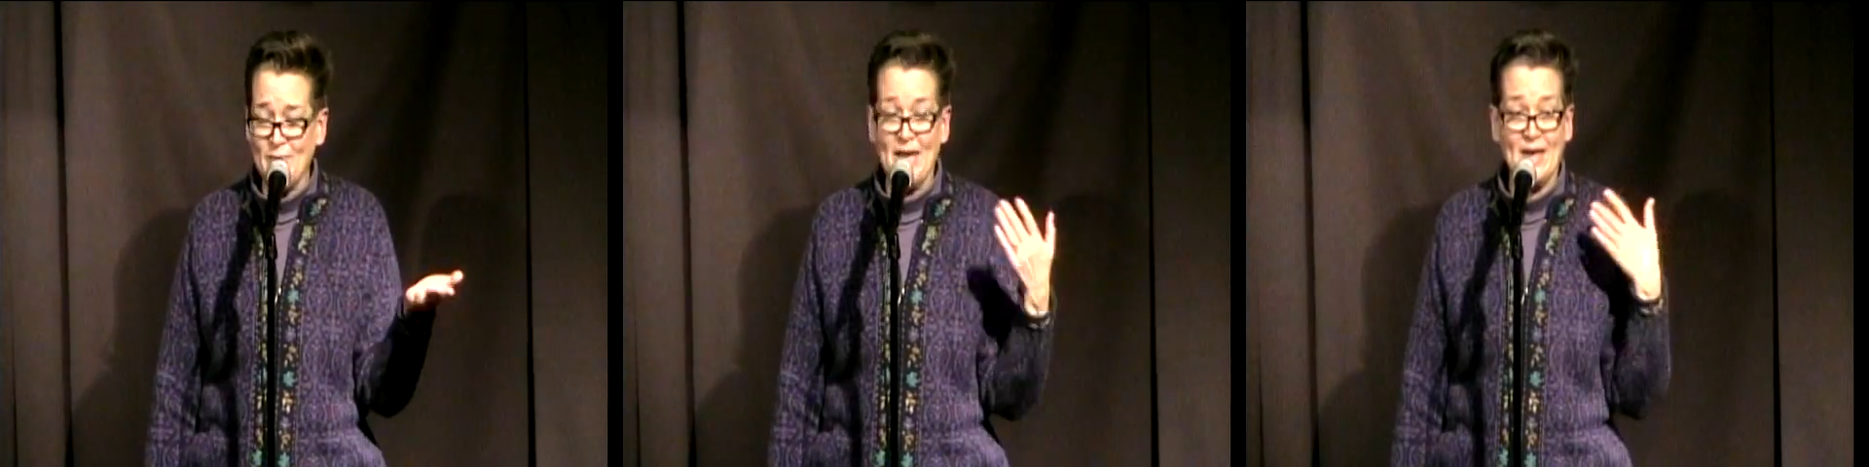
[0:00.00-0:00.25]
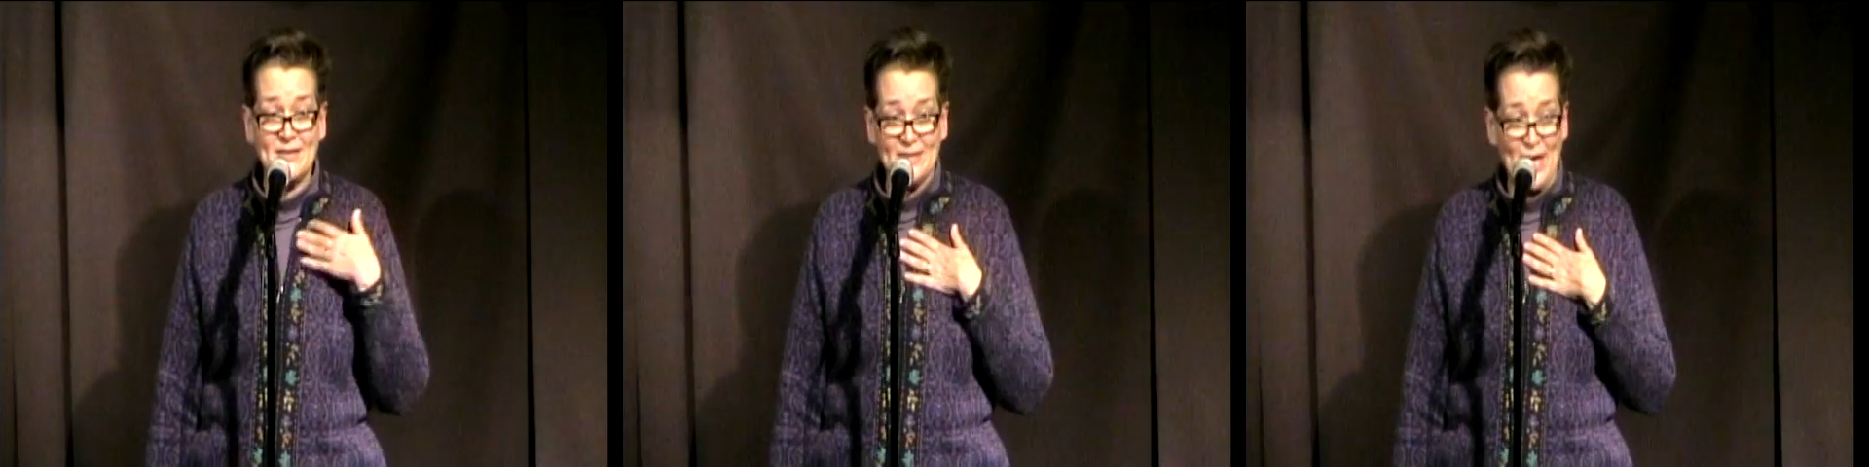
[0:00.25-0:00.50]
It
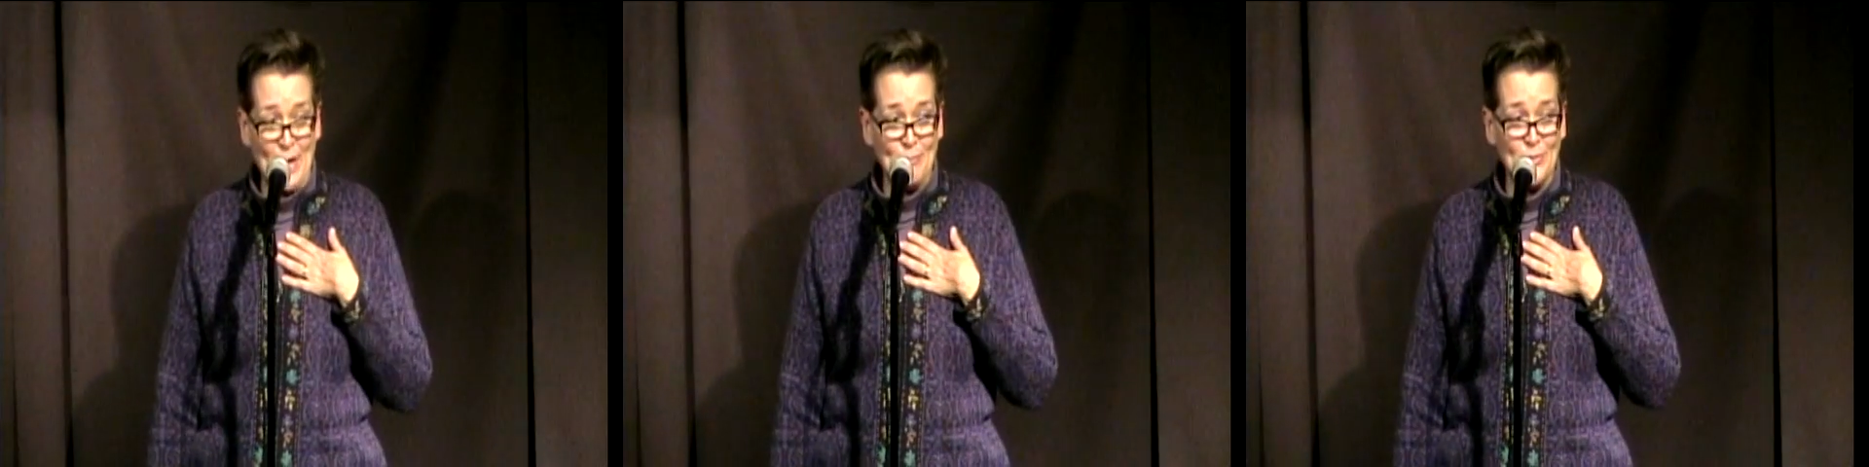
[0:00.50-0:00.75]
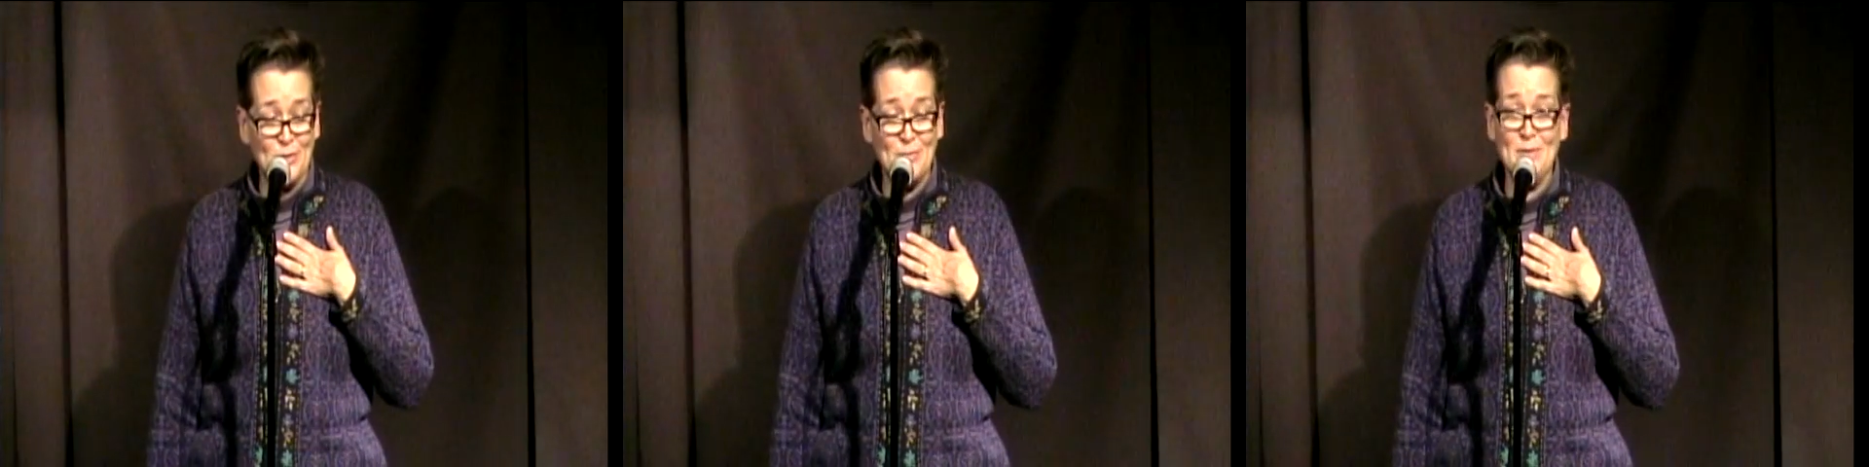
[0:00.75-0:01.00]
hasn't
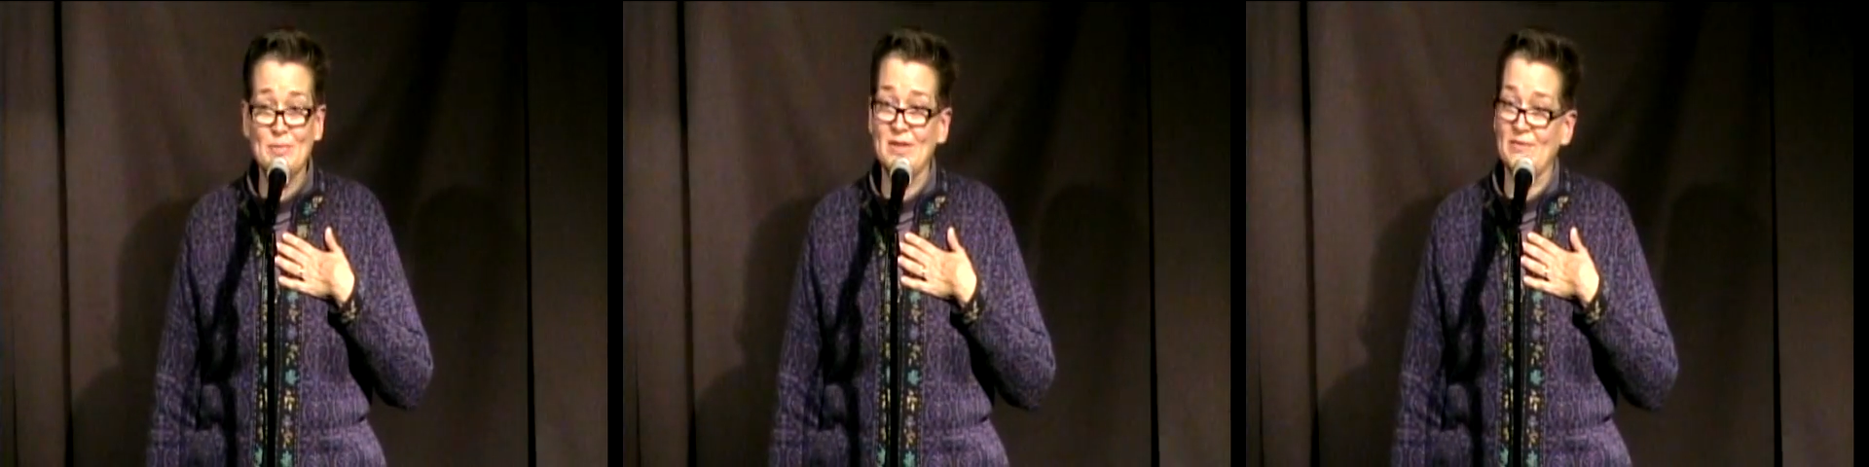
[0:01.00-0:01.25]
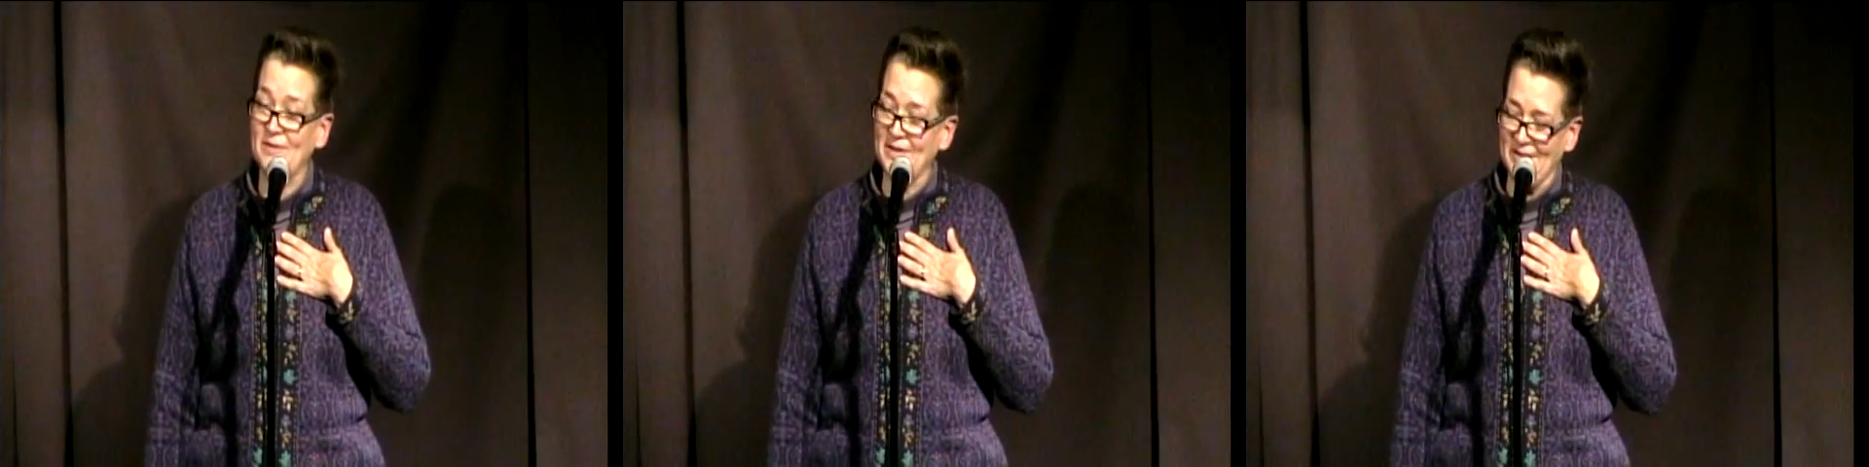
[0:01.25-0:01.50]
happened to me, but
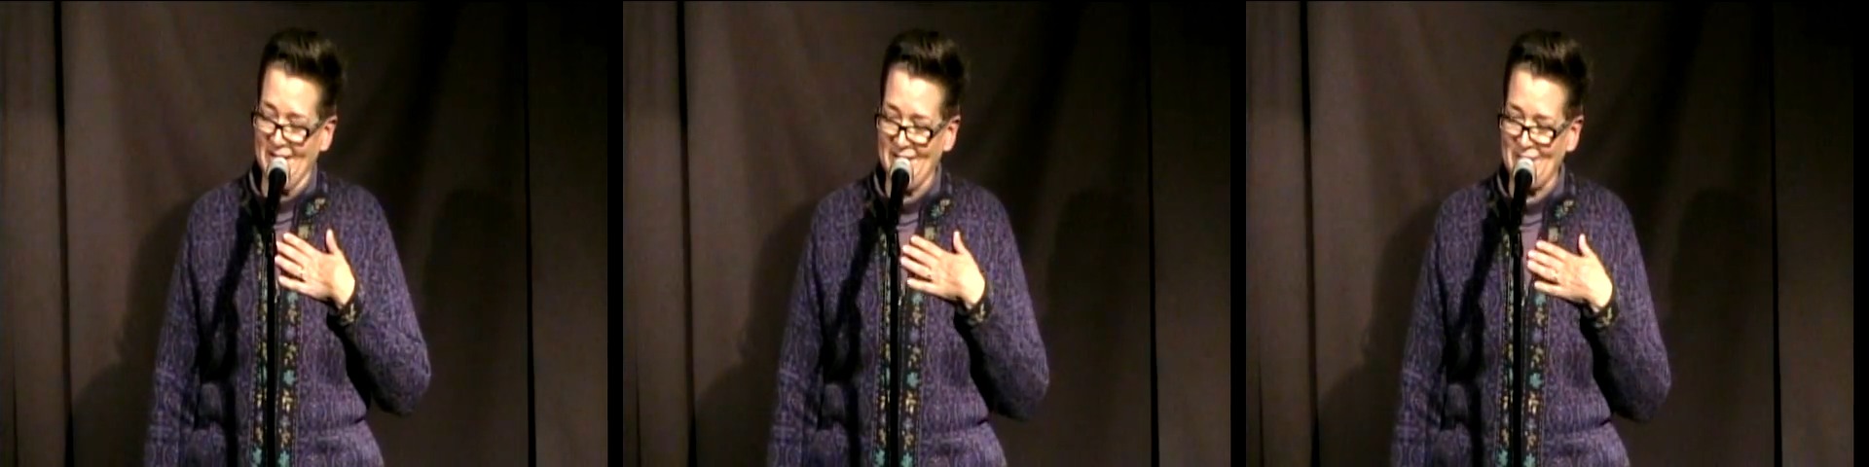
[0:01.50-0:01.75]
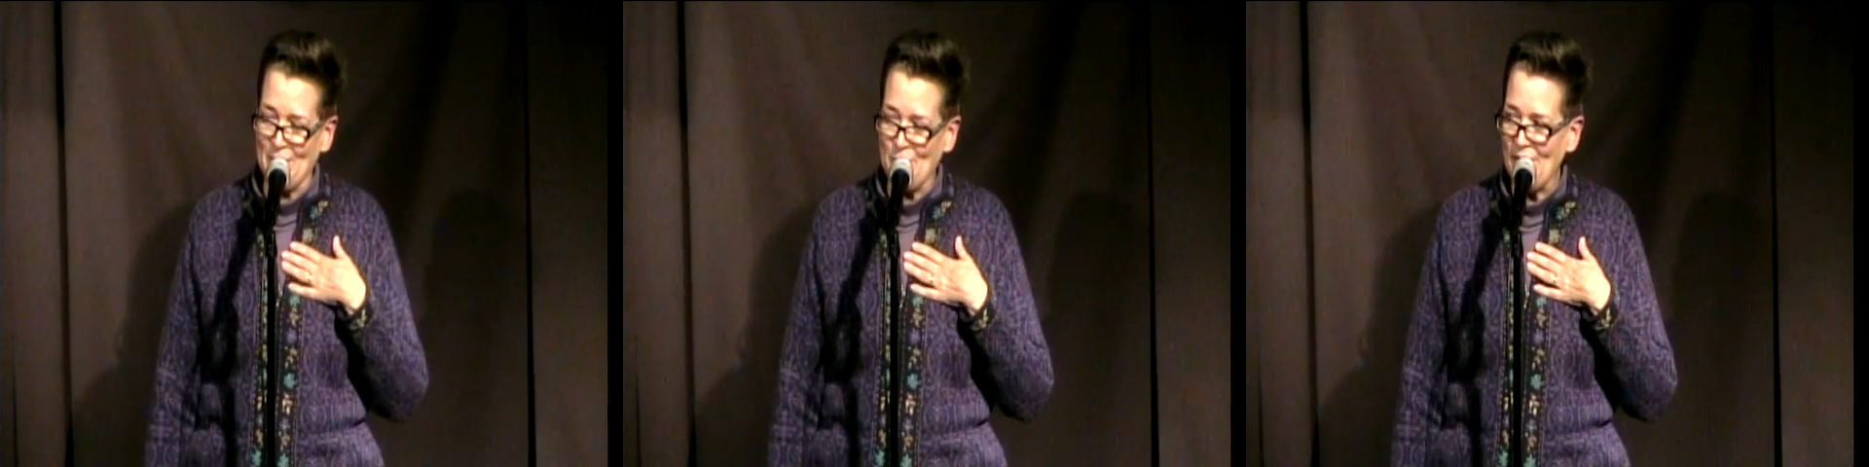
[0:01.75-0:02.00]
if it
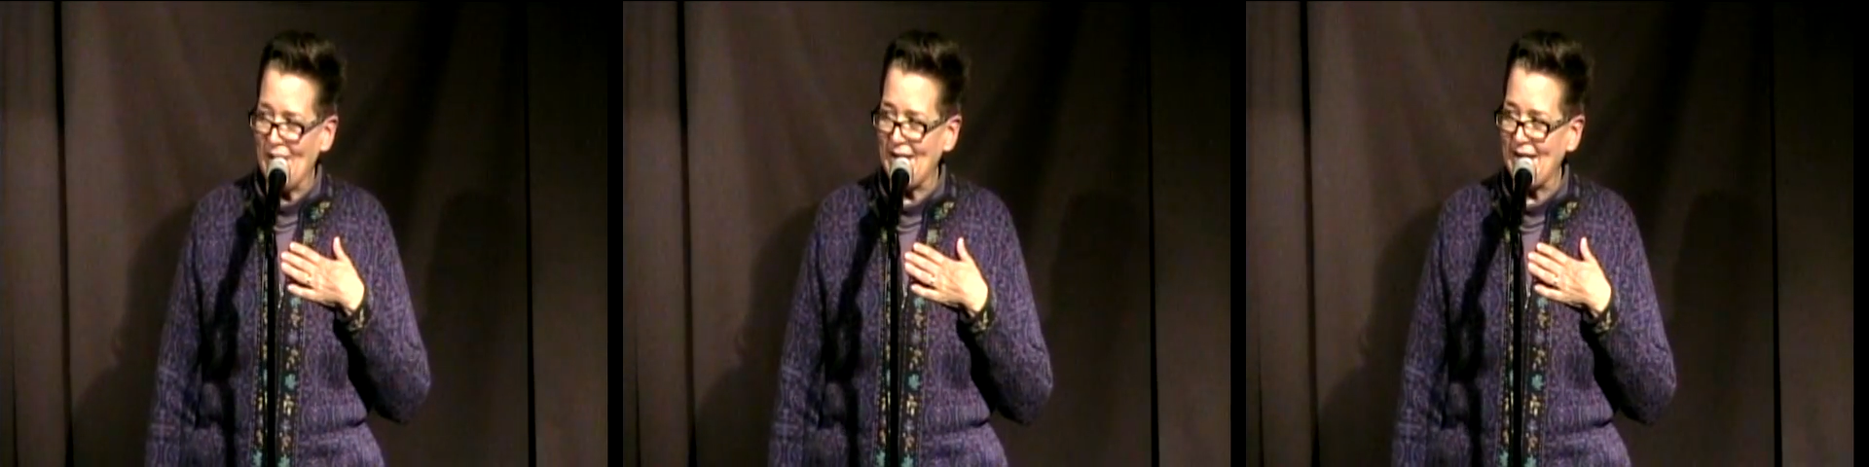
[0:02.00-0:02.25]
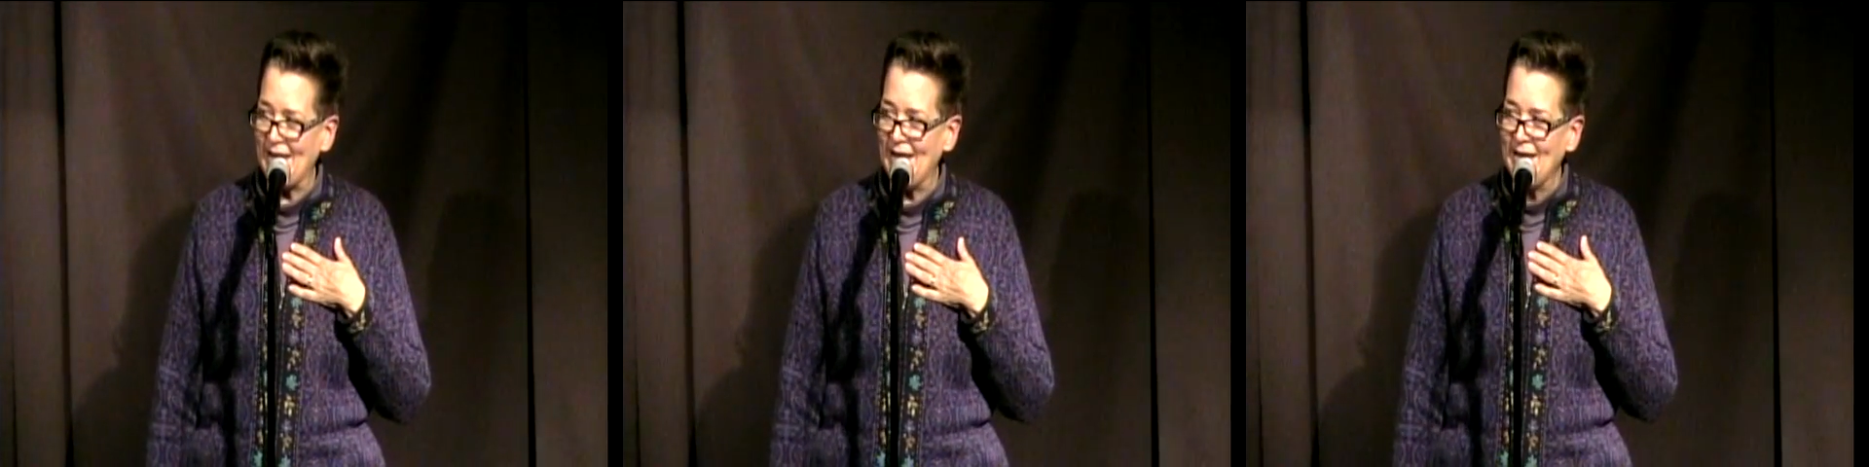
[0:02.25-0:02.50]
does, I'm
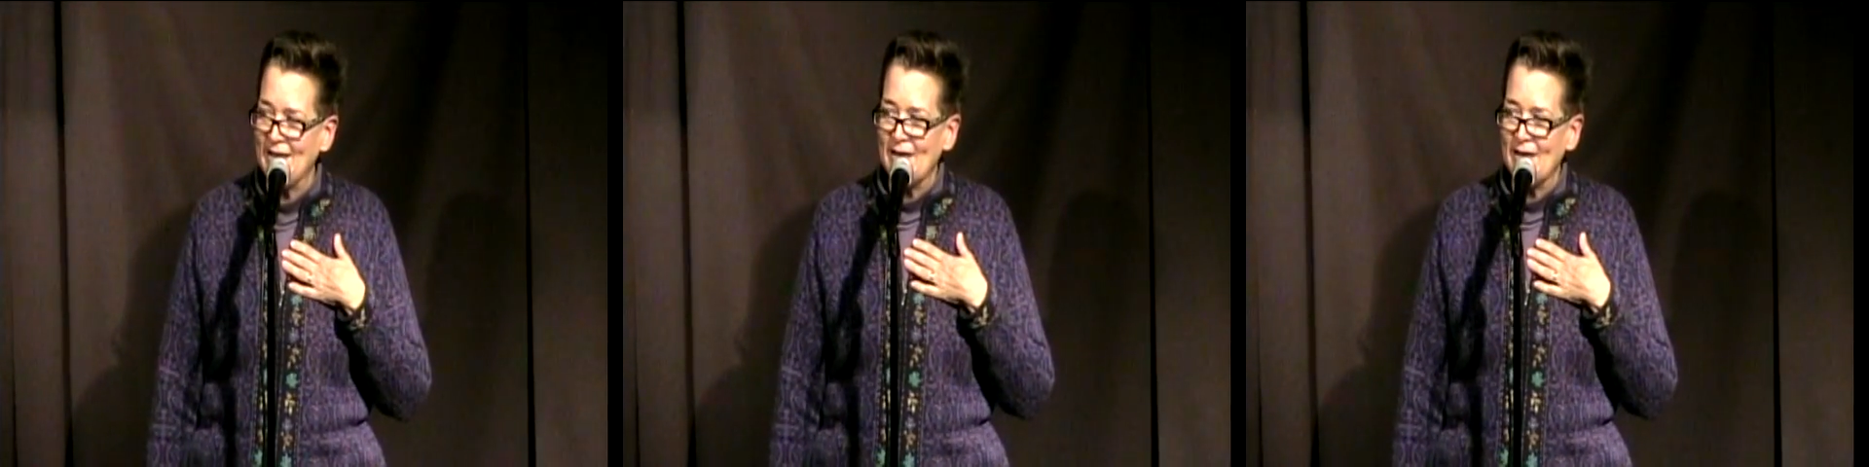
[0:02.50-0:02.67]
ready.